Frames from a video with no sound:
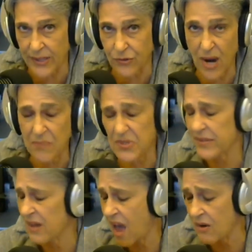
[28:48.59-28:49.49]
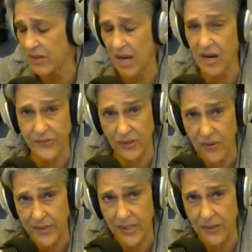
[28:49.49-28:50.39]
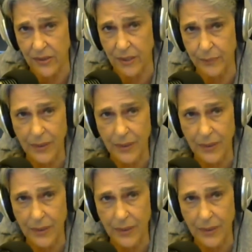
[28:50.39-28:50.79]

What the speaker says: Trump says, who cares? They're going to Europe.